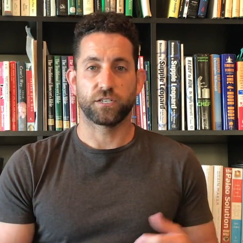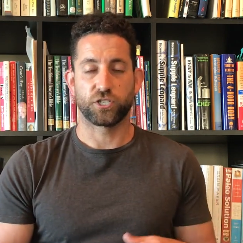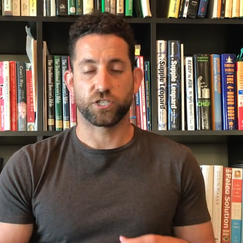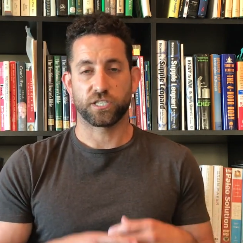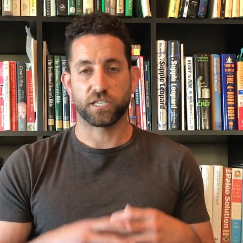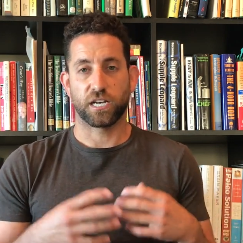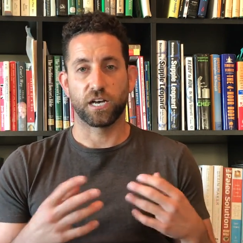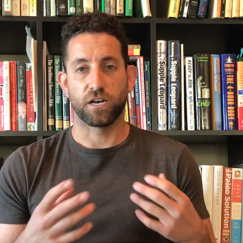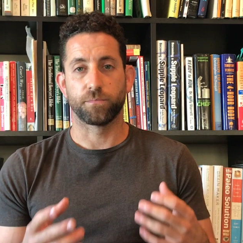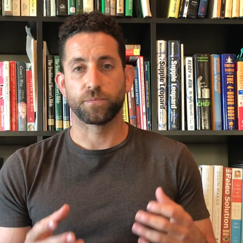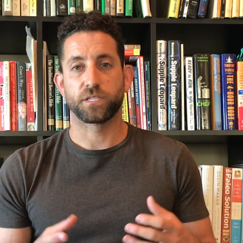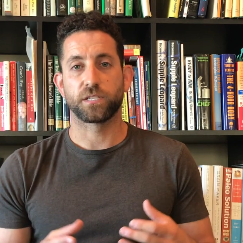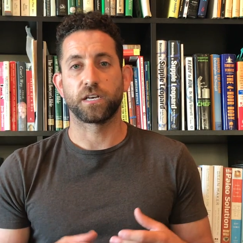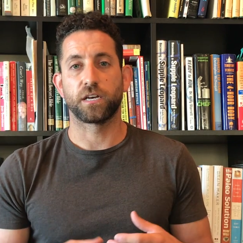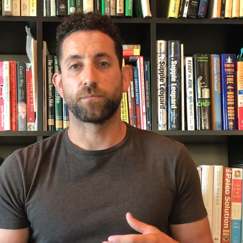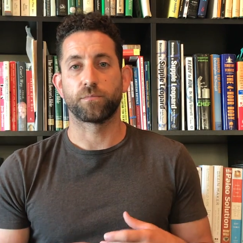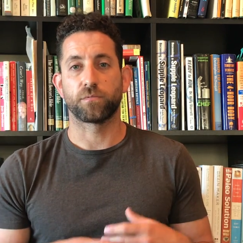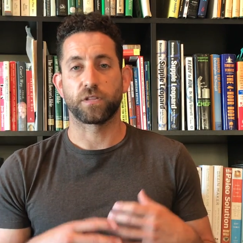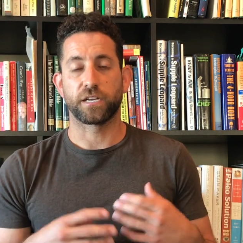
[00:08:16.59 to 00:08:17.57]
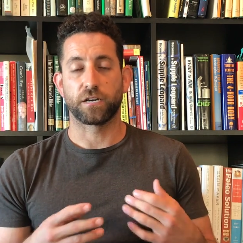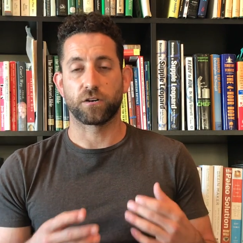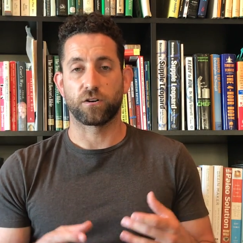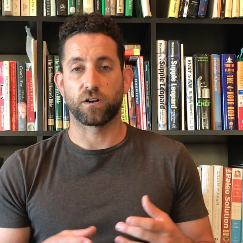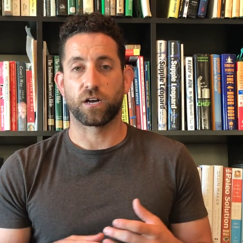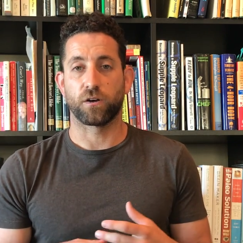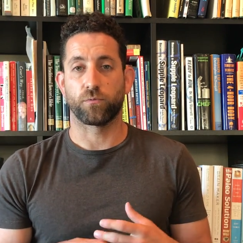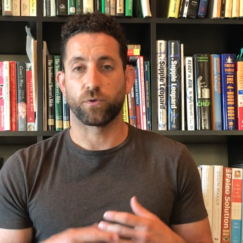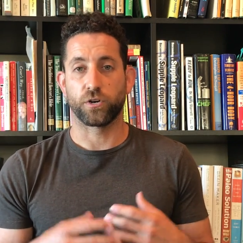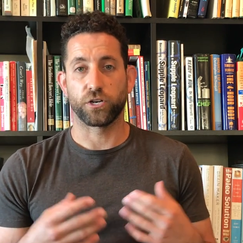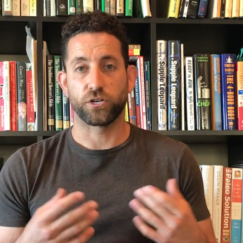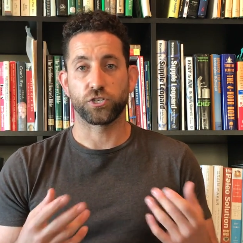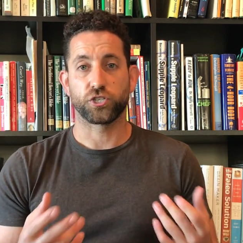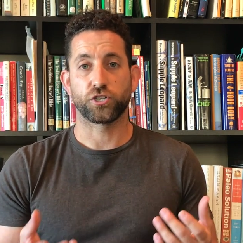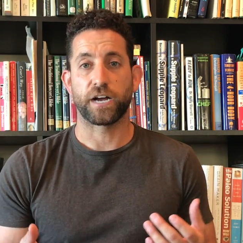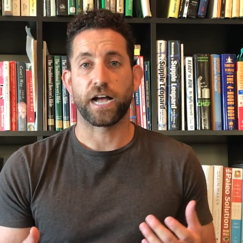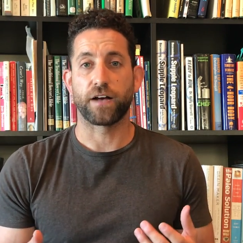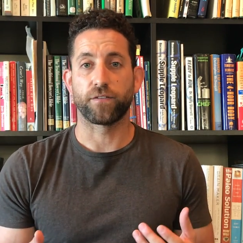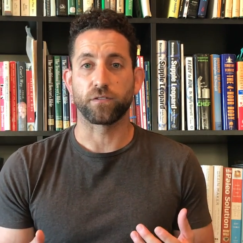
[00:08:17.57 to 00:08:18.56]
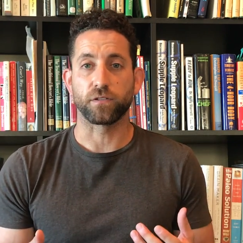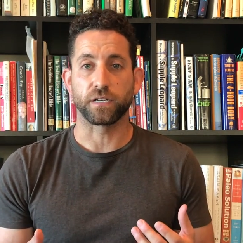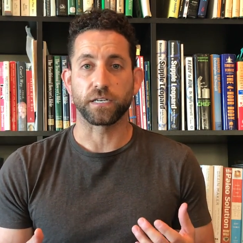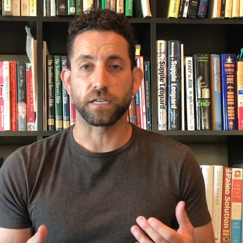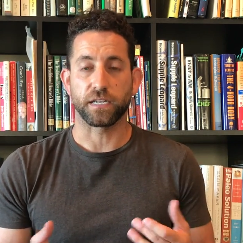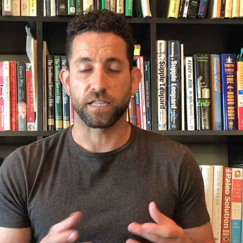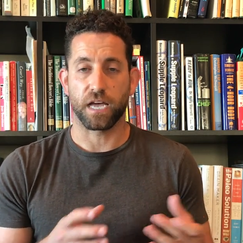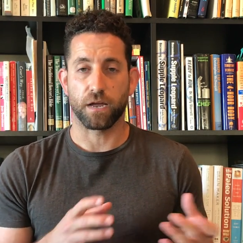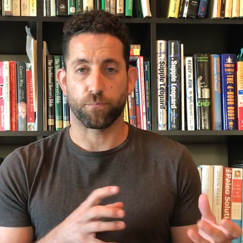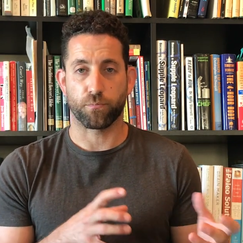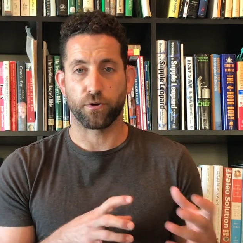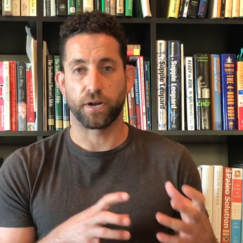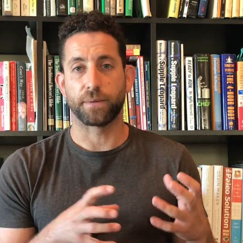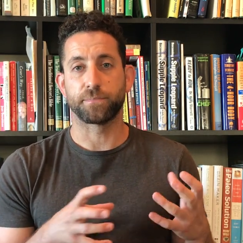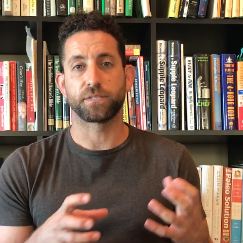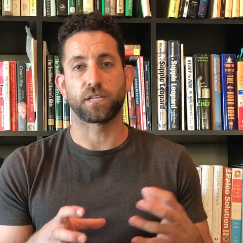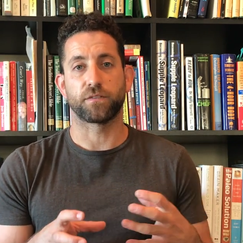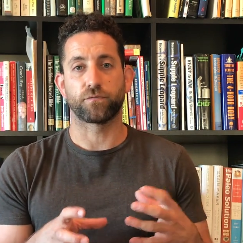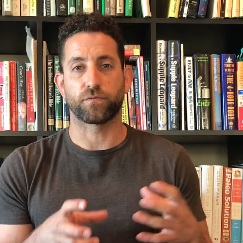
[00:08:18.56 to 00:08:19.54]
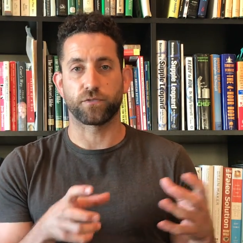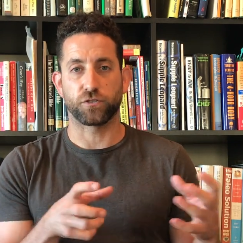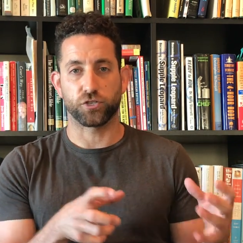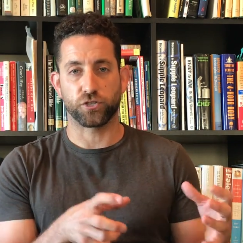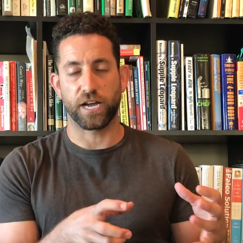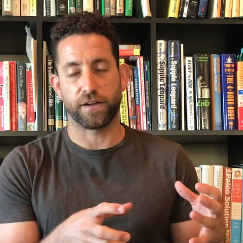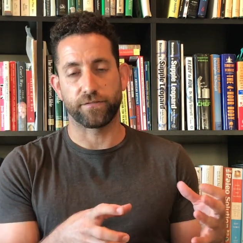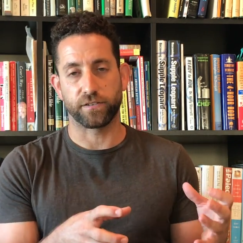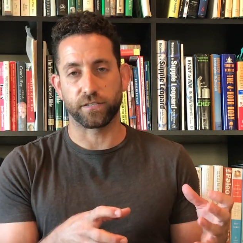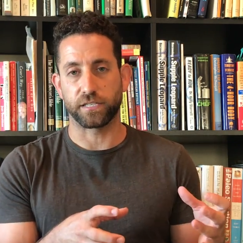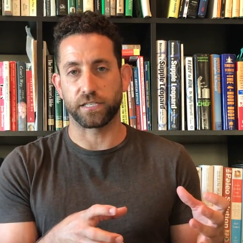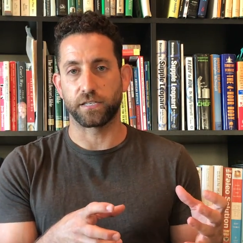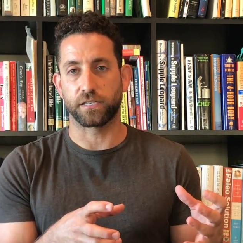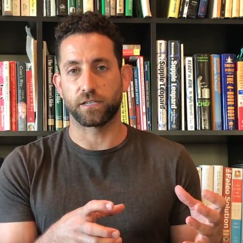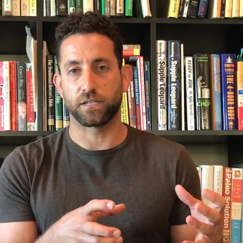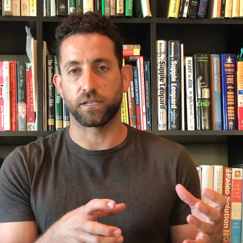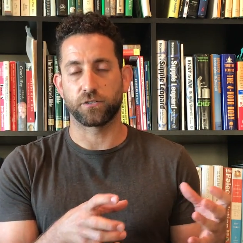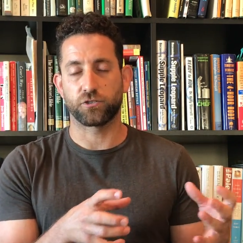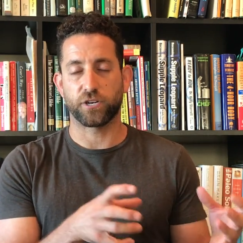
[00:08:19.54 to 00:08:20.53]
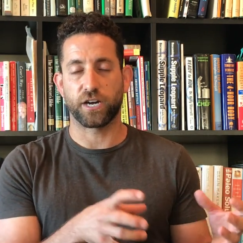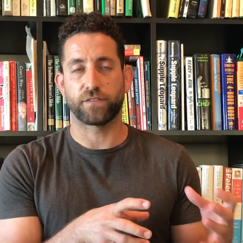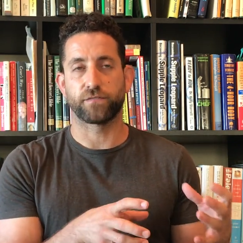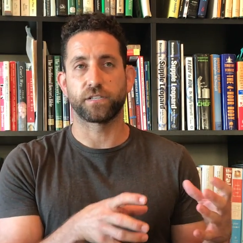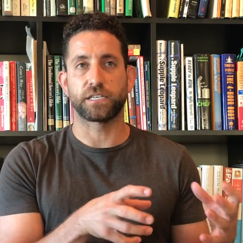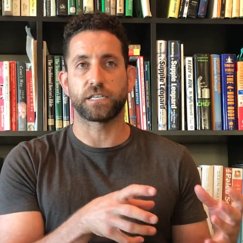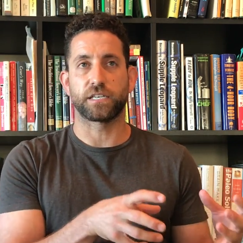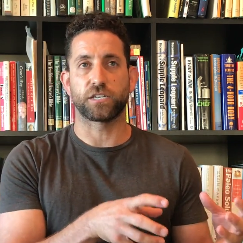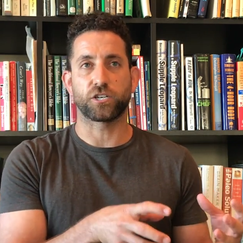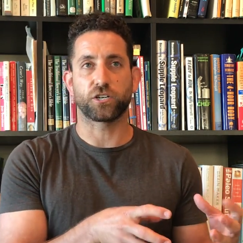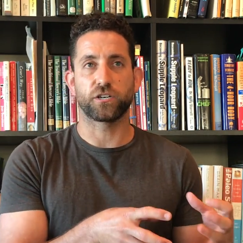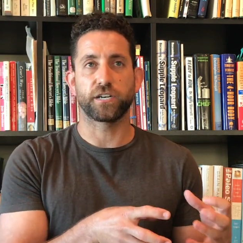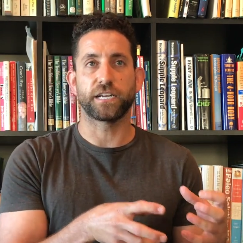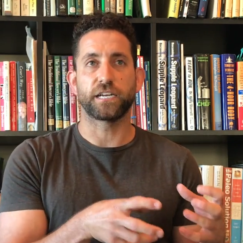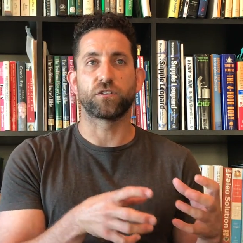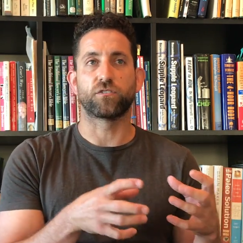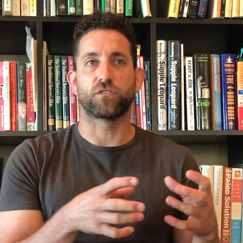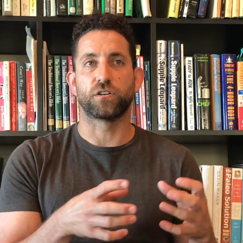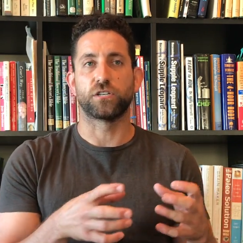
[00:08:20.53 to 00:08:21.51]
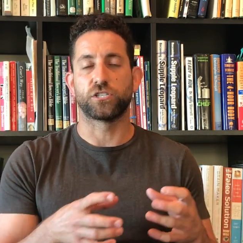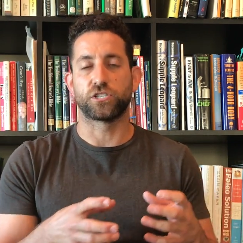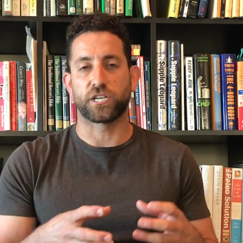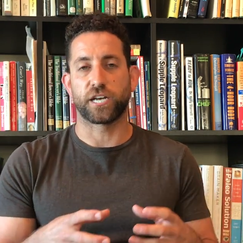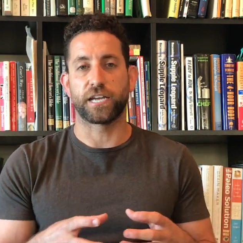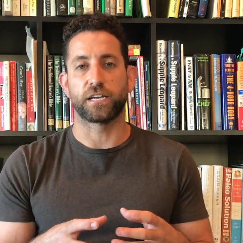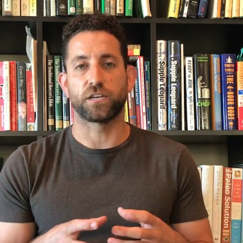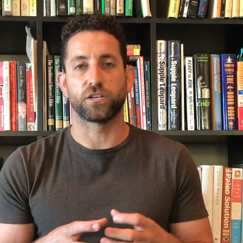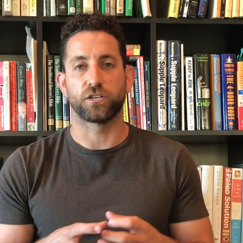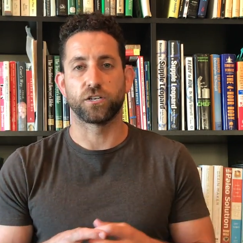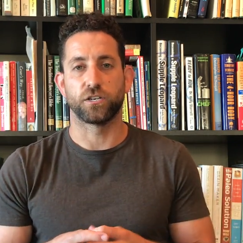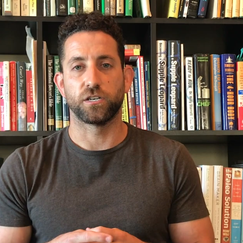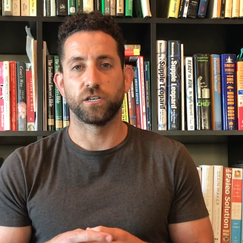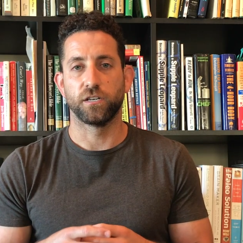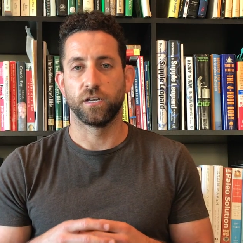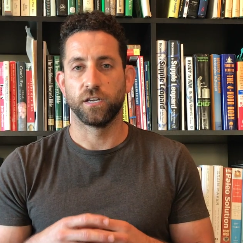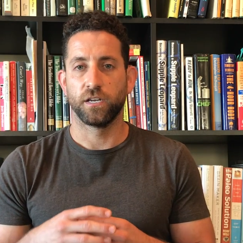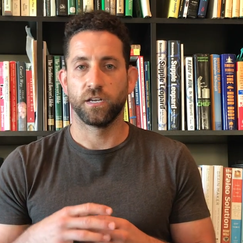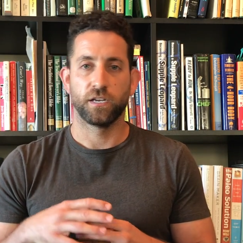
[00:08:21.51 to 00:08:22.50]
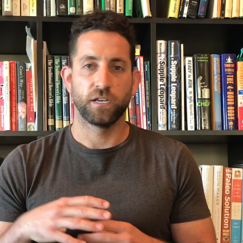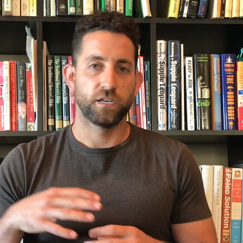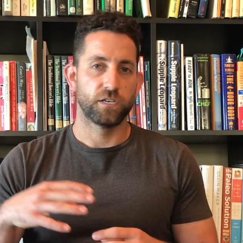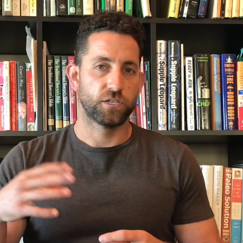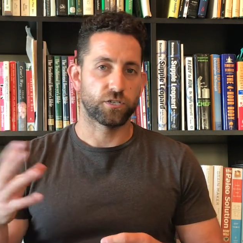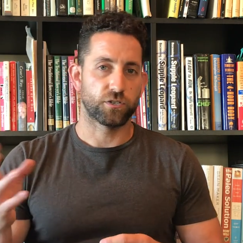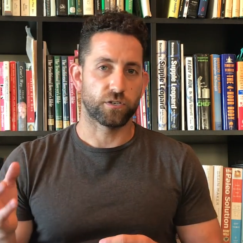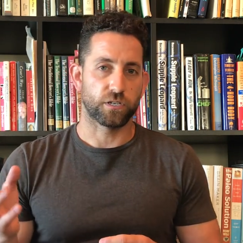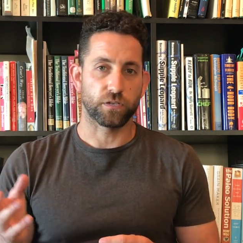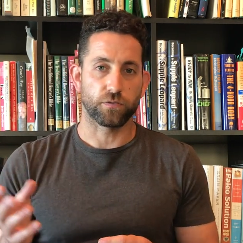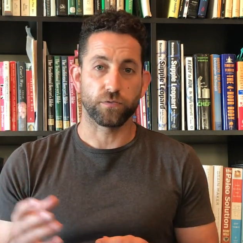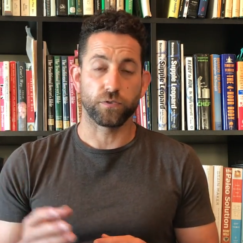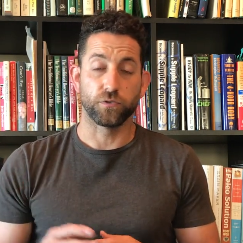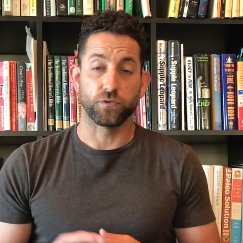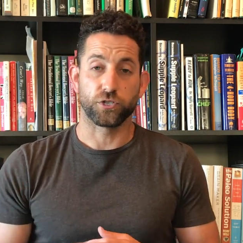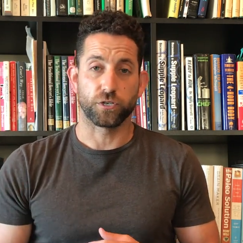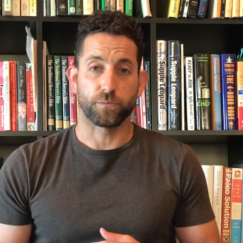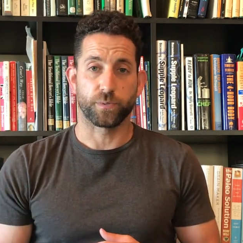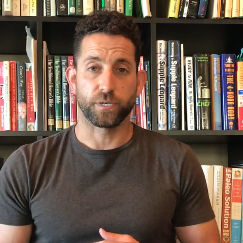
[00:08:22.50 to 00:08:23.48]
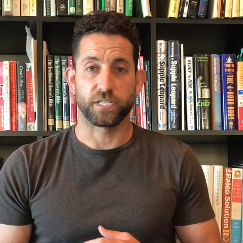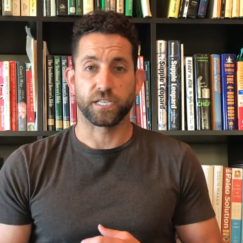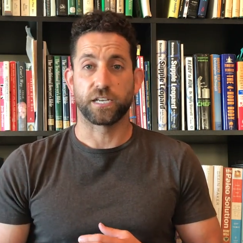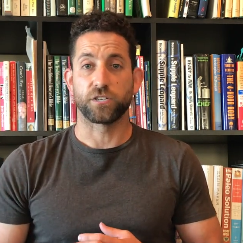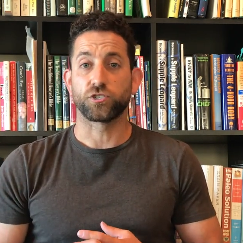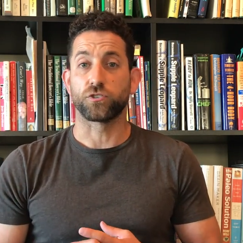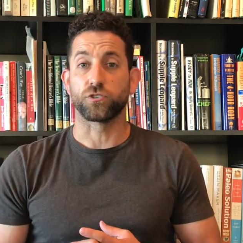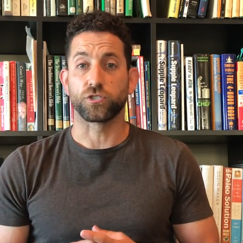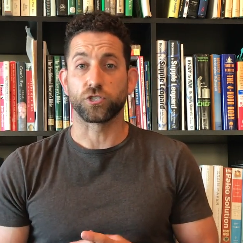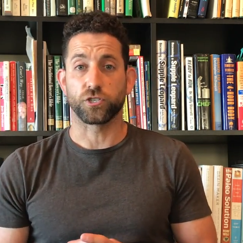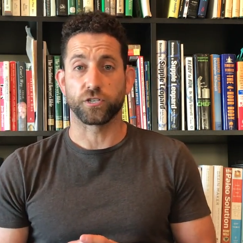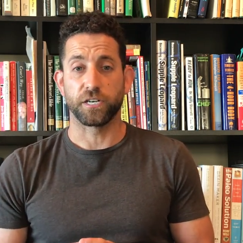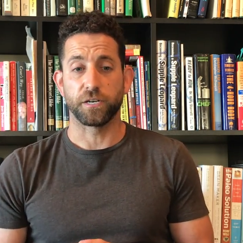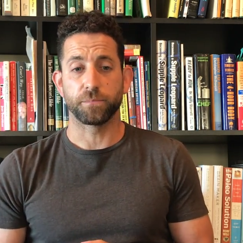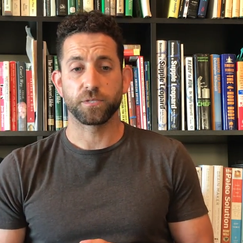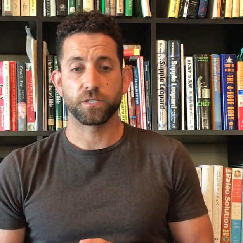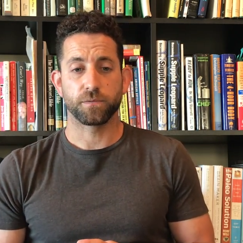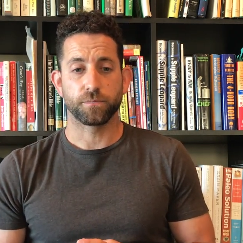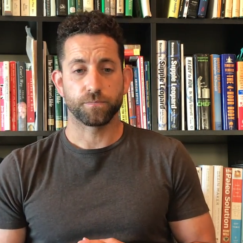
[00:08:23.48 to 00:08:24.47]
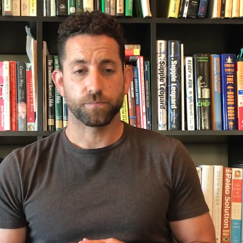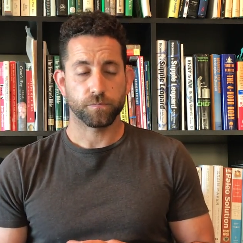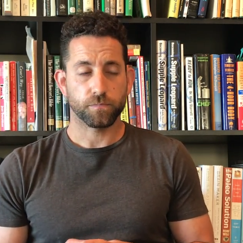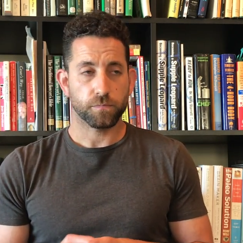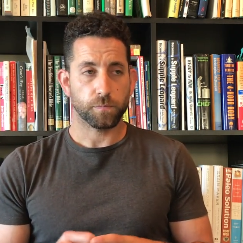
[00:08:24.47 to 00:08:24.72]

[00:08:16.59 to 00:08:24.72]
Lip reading: It just helps them later on when you're traveling, and that preps them for traveling in a crate or a giant hood during future potential trips.